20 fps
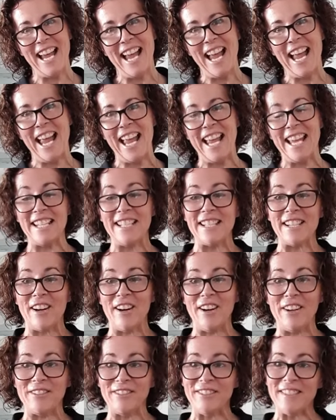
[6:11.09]
and
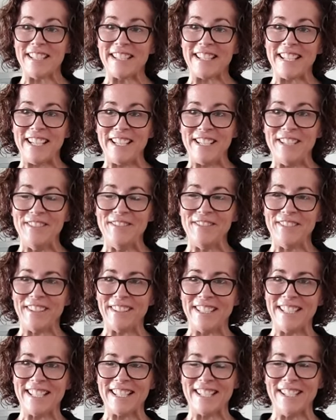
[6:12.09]
I will see you
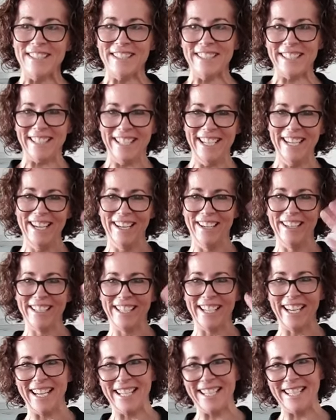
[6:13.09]
very soon.
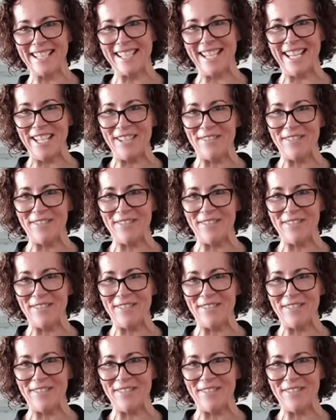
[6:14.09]
Okay, see you,